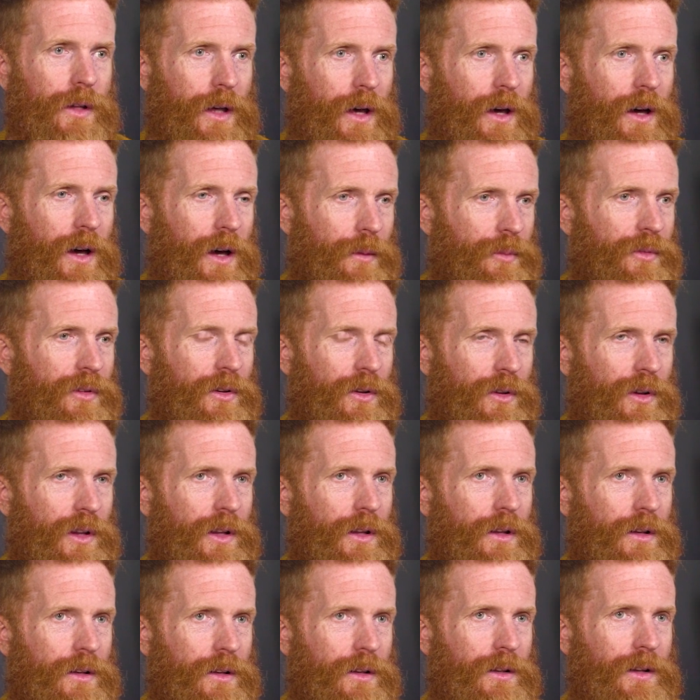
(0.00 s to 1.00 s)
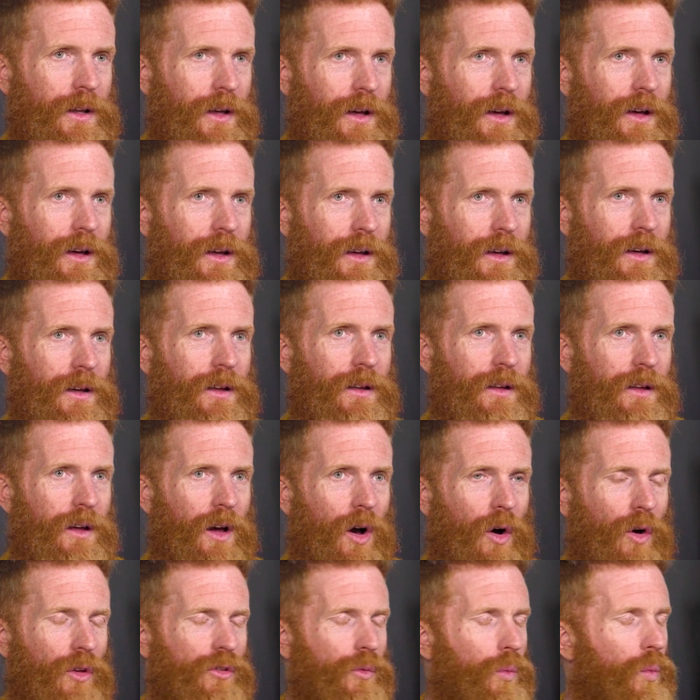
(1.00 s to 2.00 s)
Yeah, absolutely. Yeah.
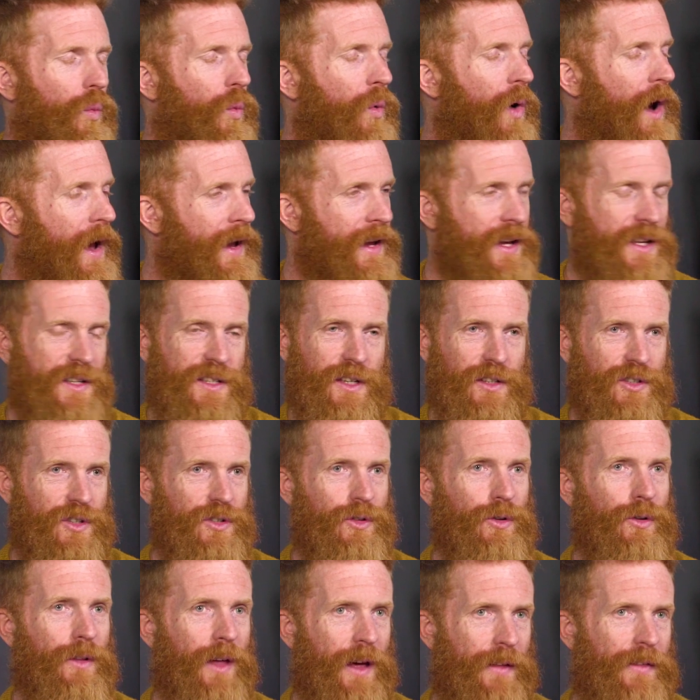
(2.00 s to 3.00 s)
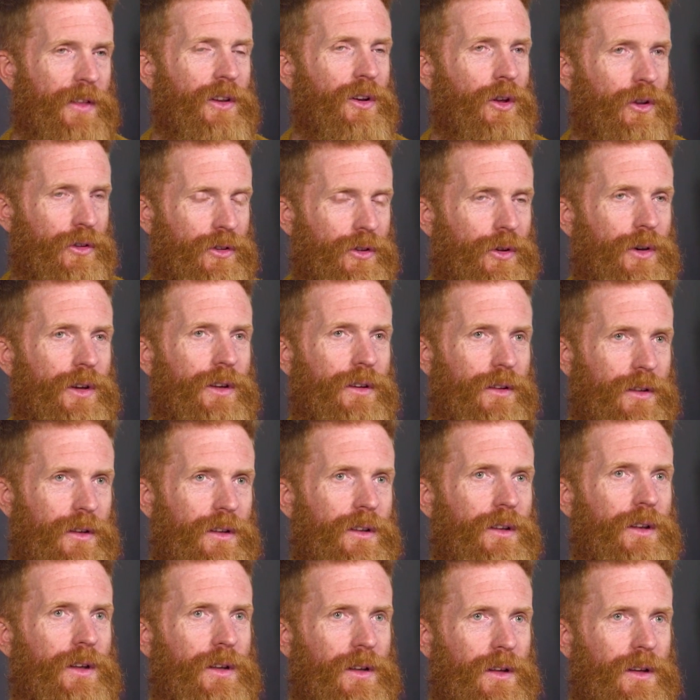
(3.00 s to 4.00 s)
Oh, it's way easier to do that than not do it.
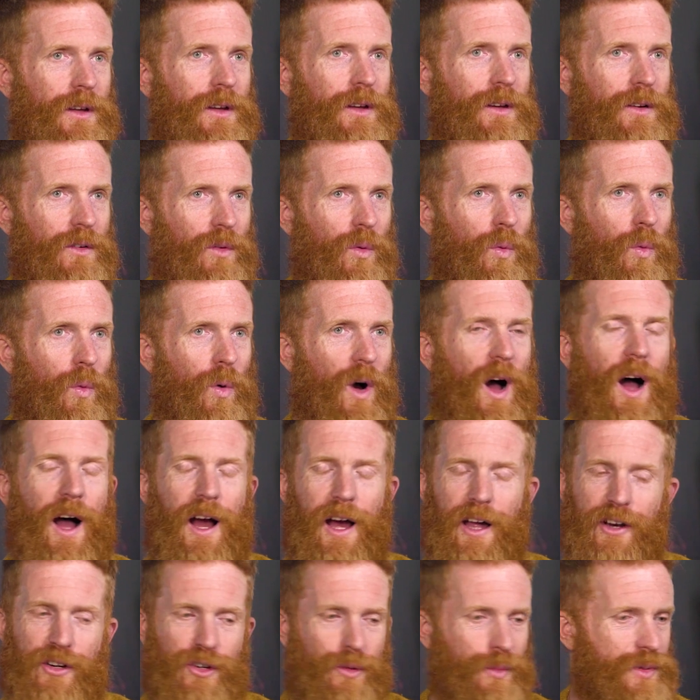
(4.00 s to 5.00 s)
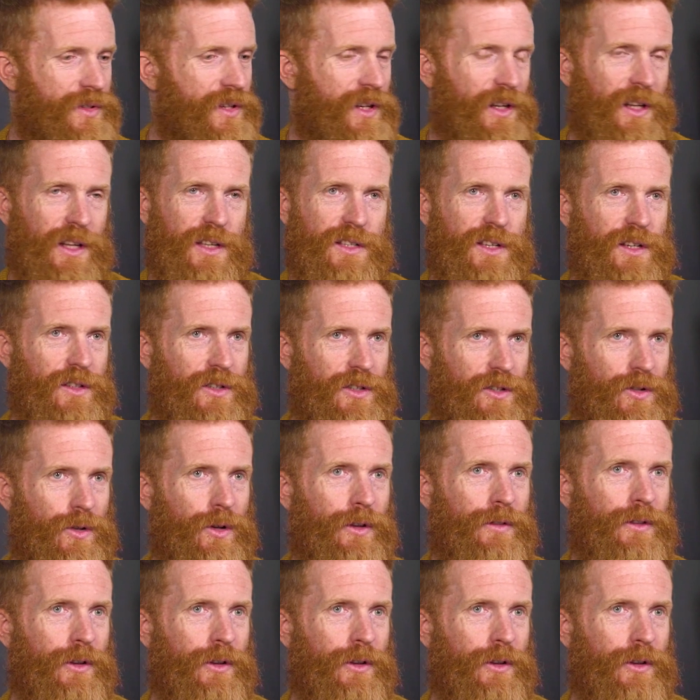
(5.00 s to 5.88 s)
100% easier to do it